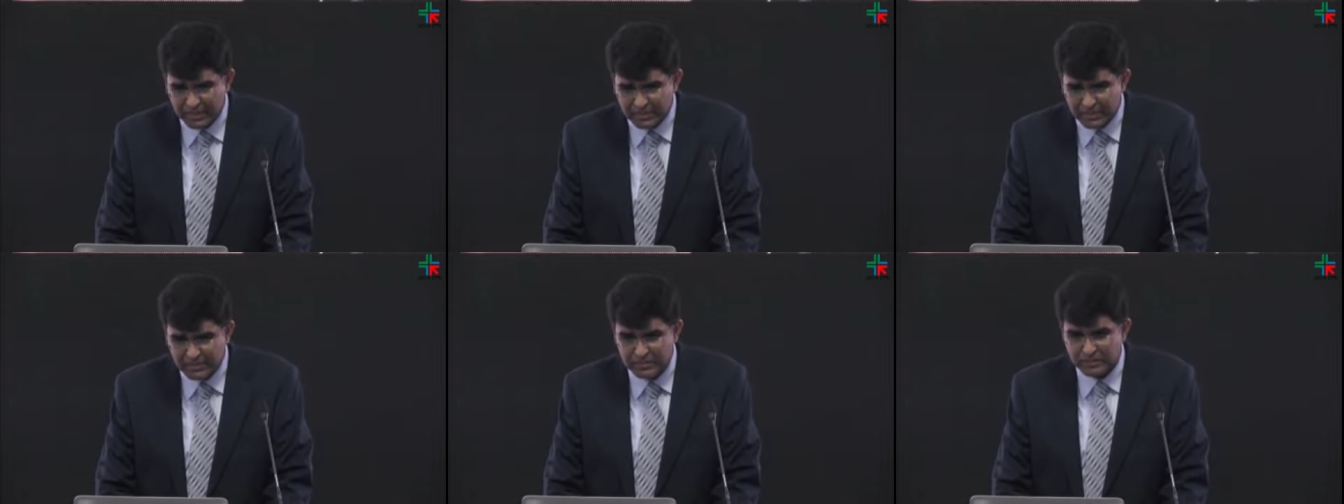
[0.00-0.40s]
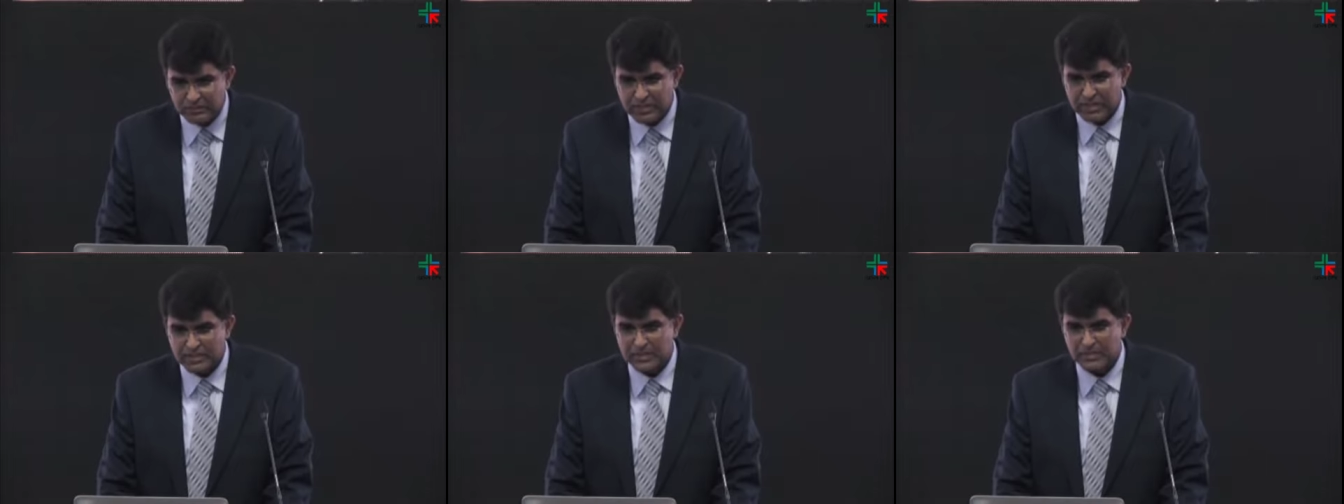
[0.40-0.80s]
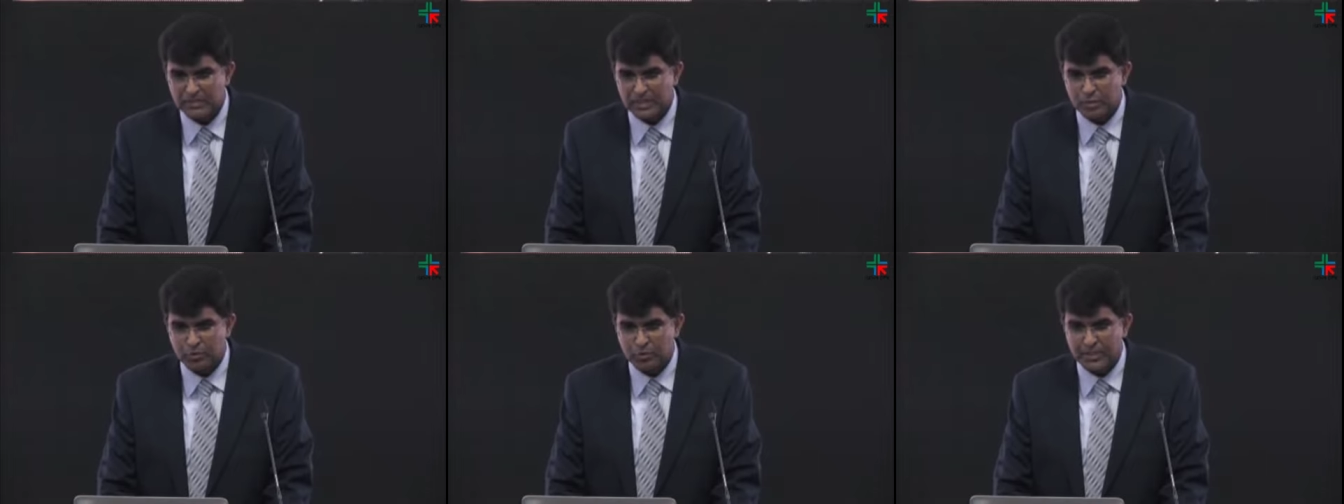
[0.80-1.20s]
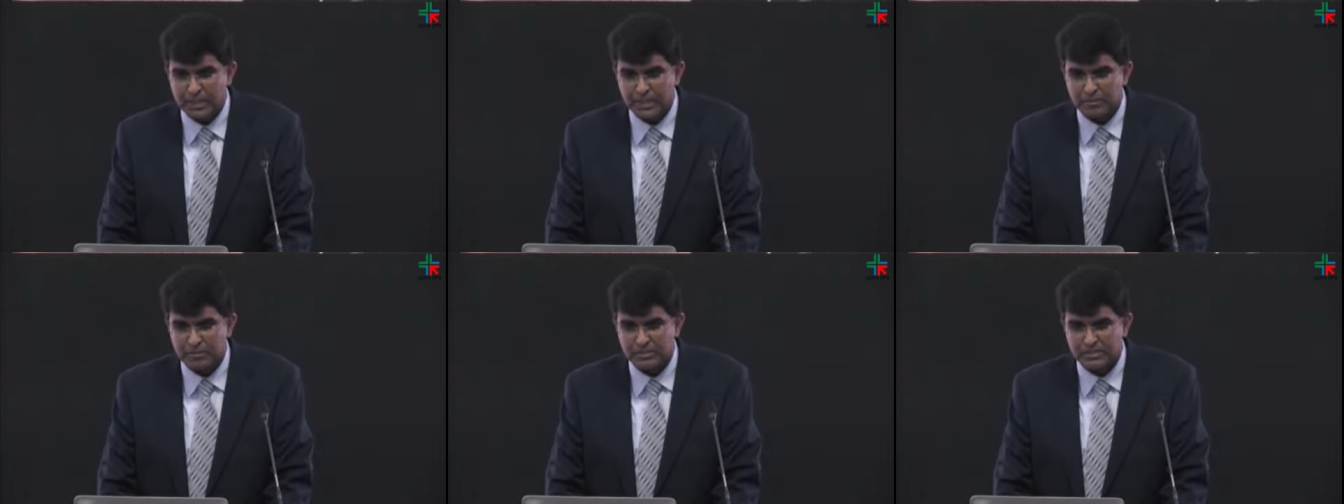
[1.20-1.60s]
This is where there is
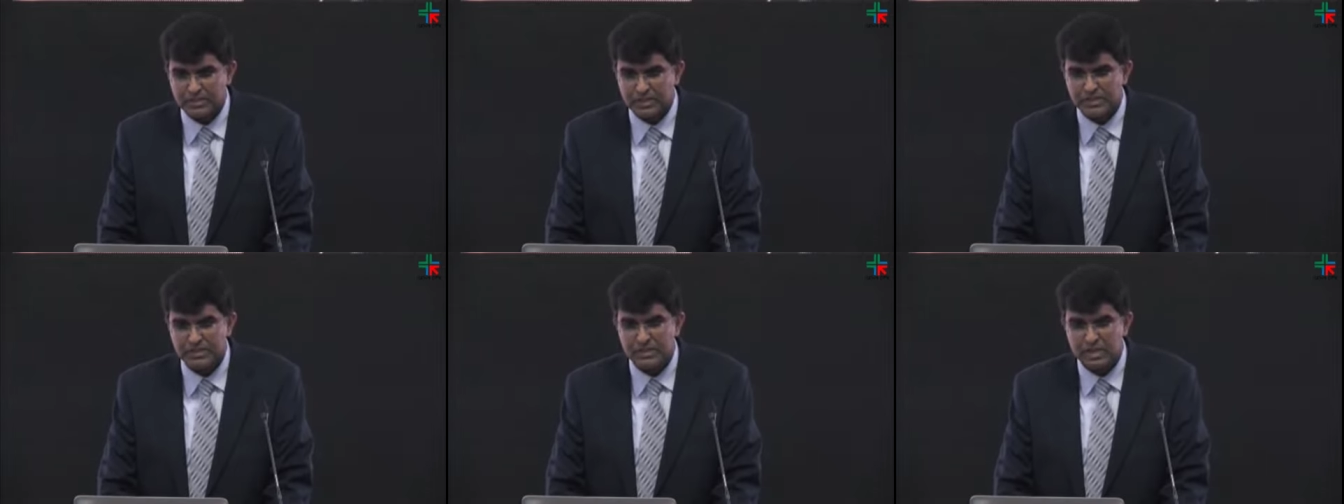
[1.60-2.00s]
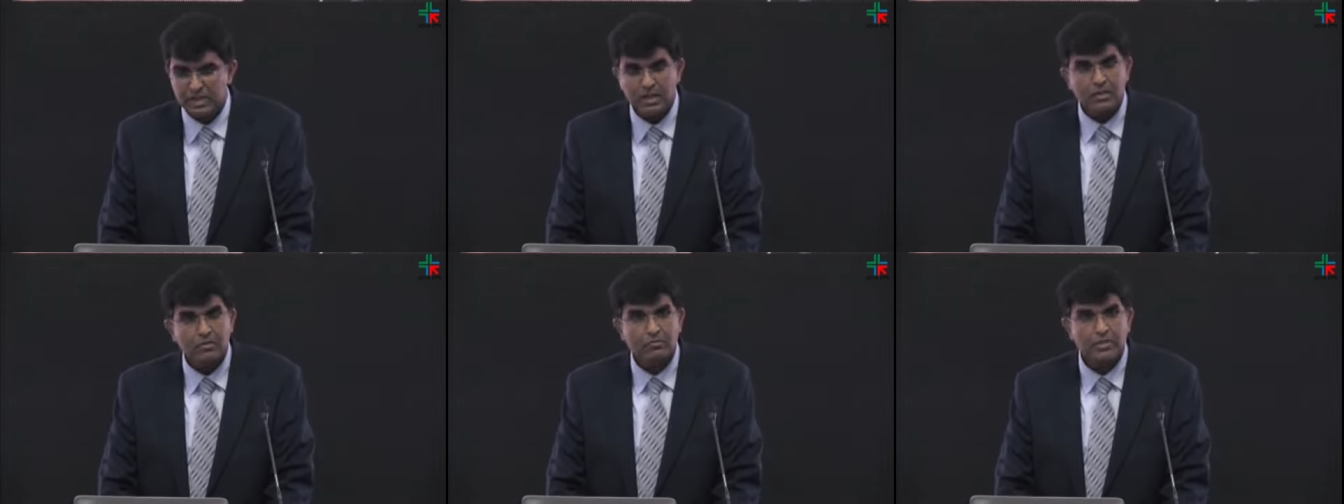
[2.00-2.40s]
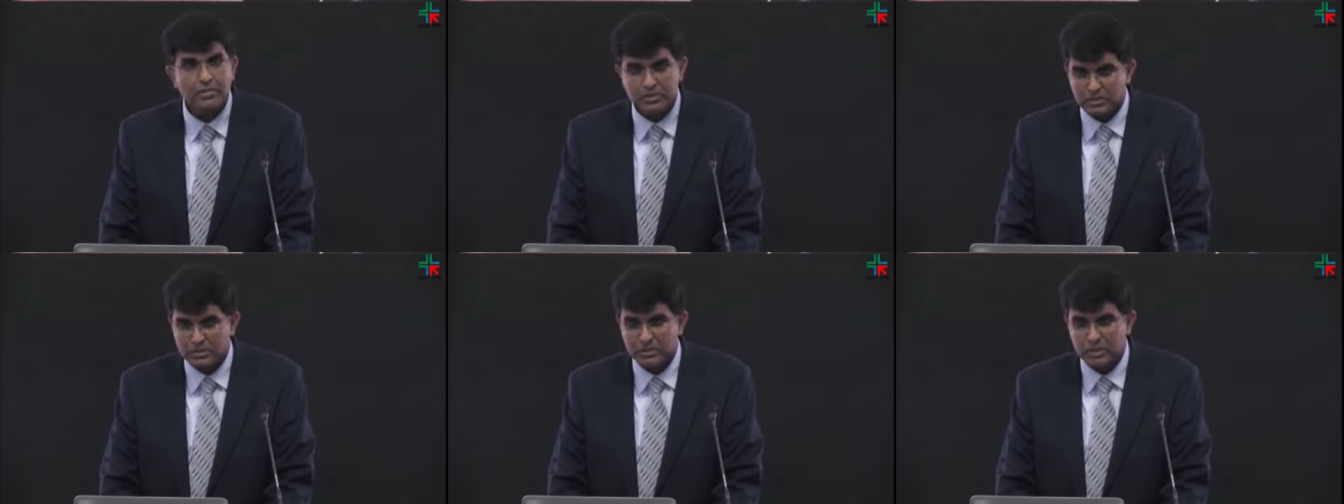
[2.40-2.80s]
hemodynamic stress, which